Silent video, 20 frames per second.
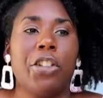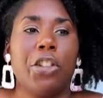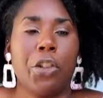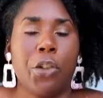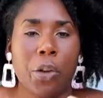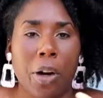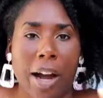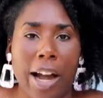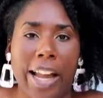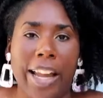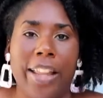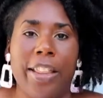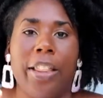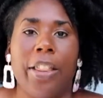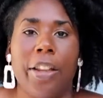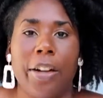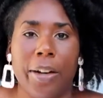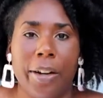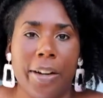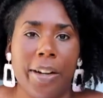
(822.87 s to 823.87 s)
try
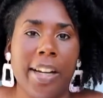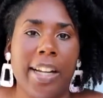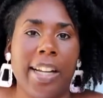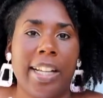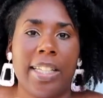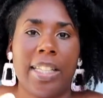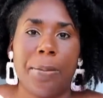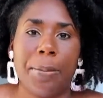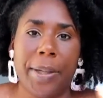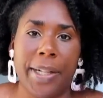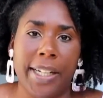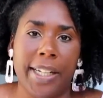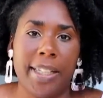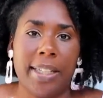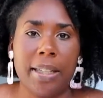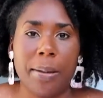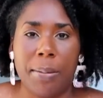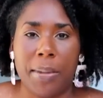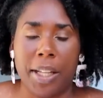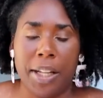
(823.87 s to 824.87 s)
and learn and
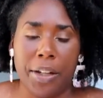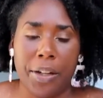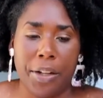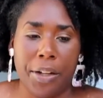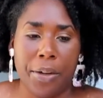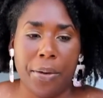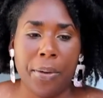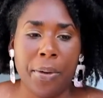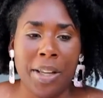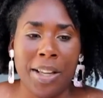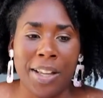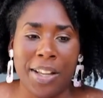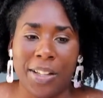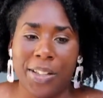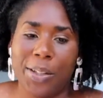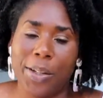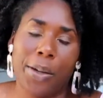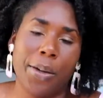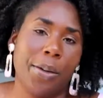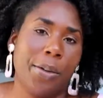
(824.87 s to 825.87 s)
experience something new.
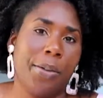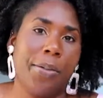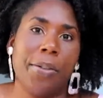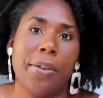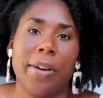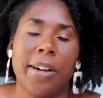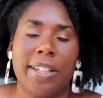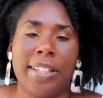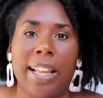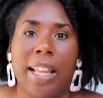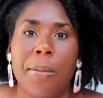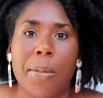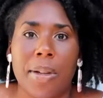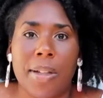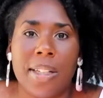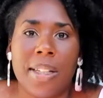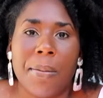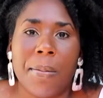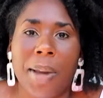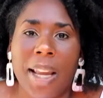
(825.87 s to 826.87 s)
So for
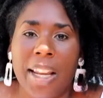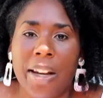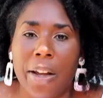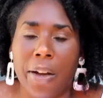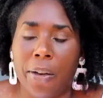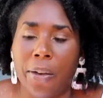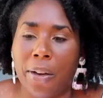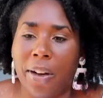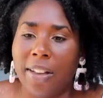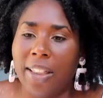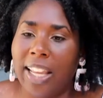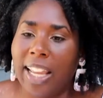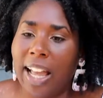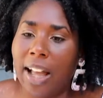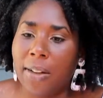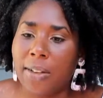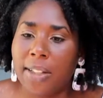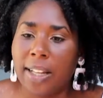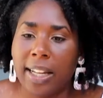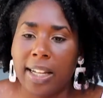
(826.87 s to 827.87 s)
example, a tomato, on the
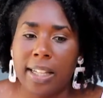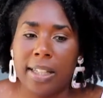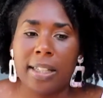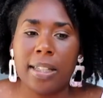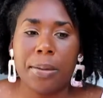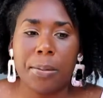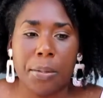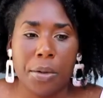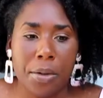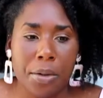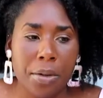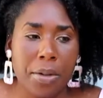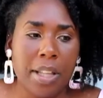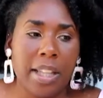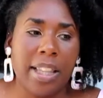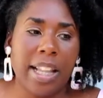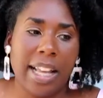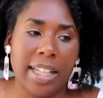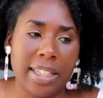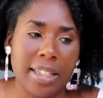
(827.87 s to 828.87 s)
outside it's
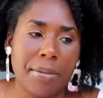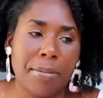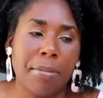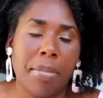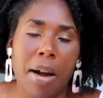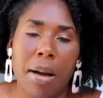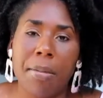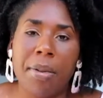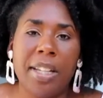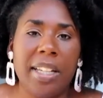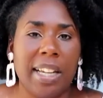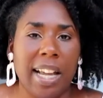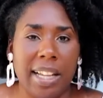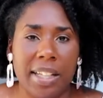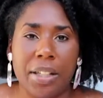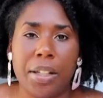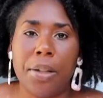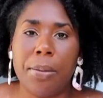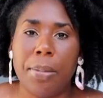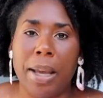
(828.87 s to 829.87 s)
smooth and that's probably
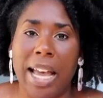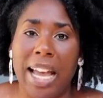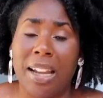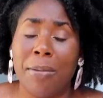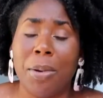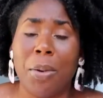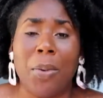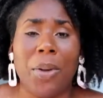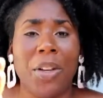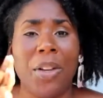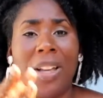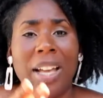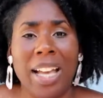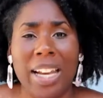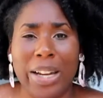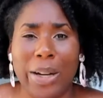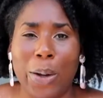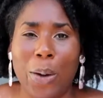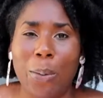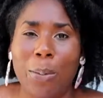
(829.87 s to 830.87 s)
not too bad, but when you
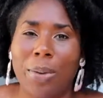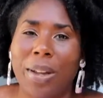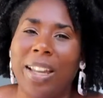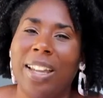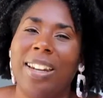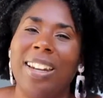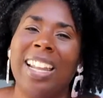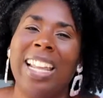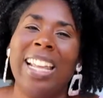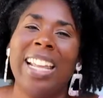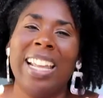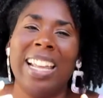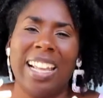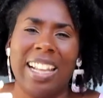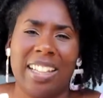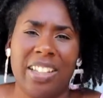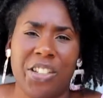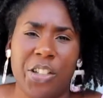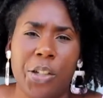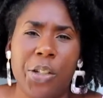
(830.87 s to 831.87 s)
cut it open,
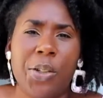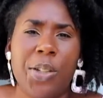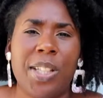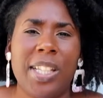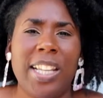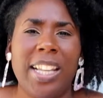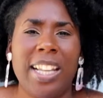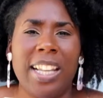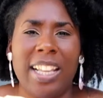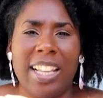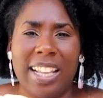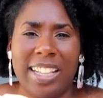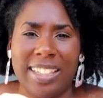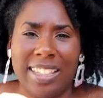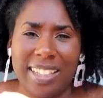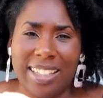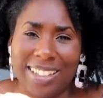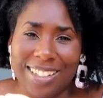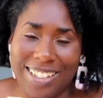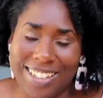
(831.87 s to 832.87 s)
it's juicy,
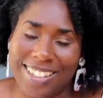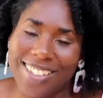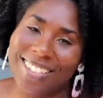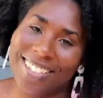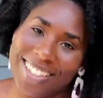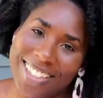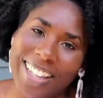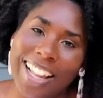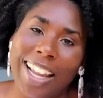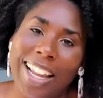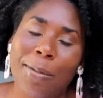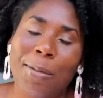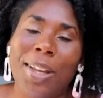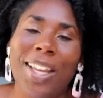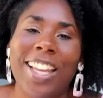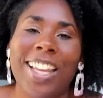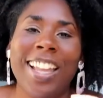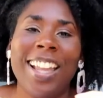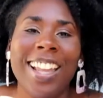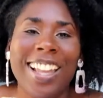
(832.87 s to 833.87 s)
it's a little
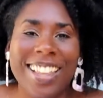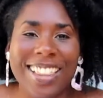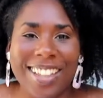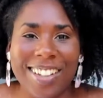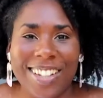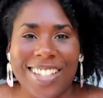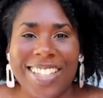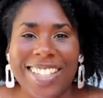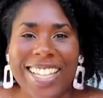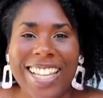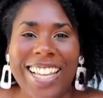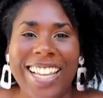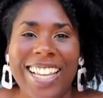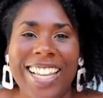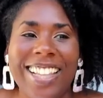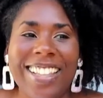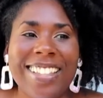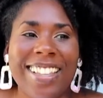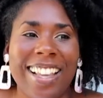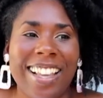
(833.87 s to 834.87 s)
slimy, there's
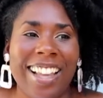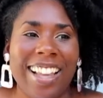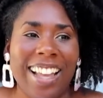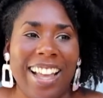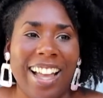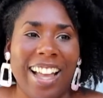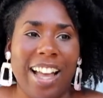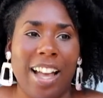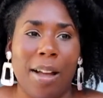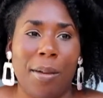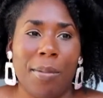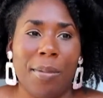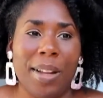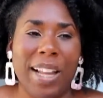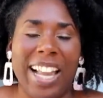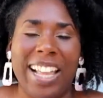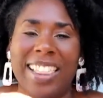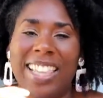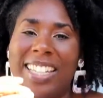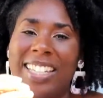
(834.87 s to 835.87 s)
seeds,
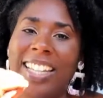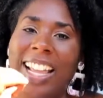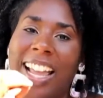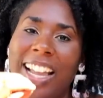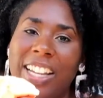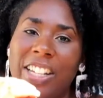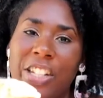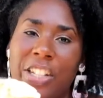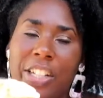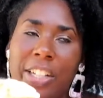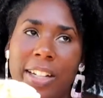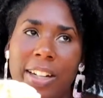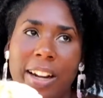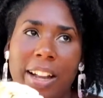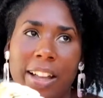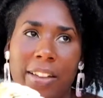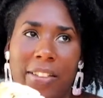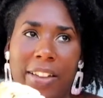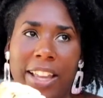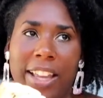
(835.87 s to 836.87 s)
and the texture
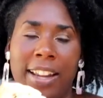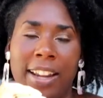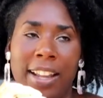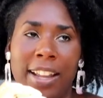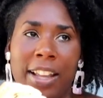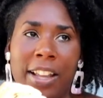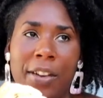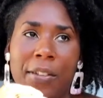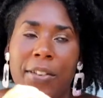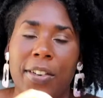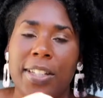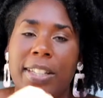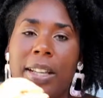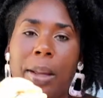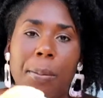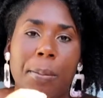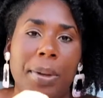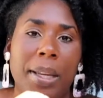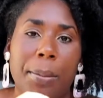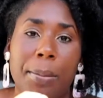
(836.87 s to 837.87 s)
of it, for
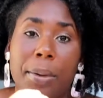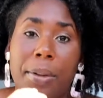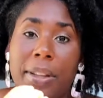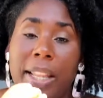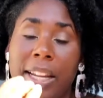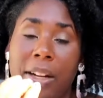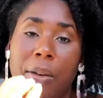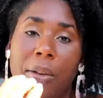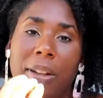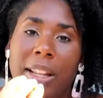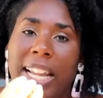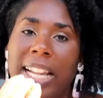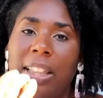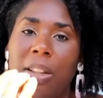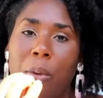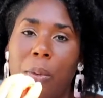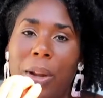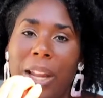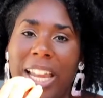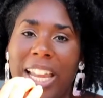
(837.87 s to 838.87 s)
some people, they don't
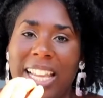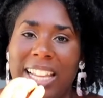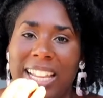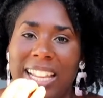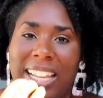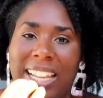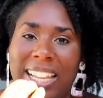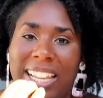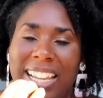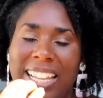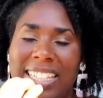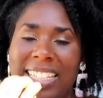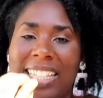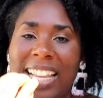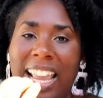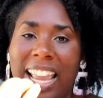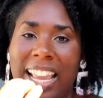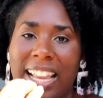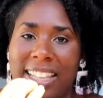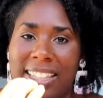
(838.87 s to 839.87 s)
like the way it
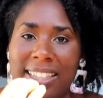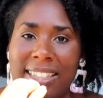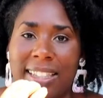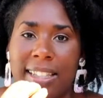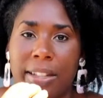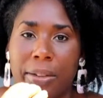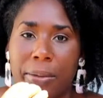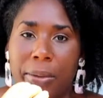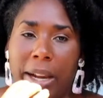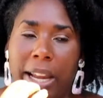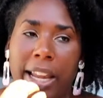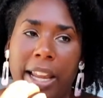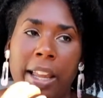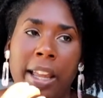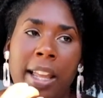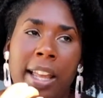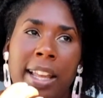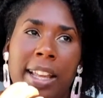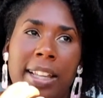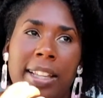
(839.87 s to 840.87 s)
tastes, right?
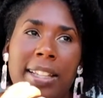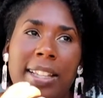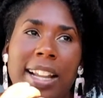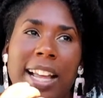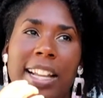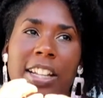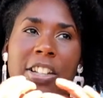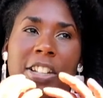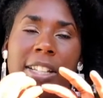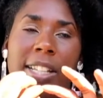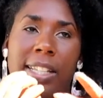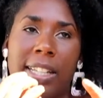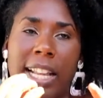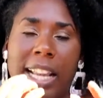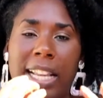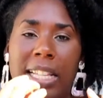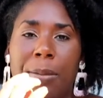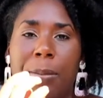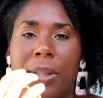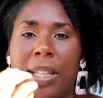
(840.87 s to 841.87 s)
Not just the
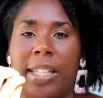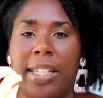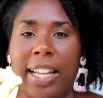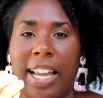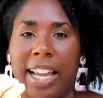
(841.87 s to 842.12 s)
taste, but the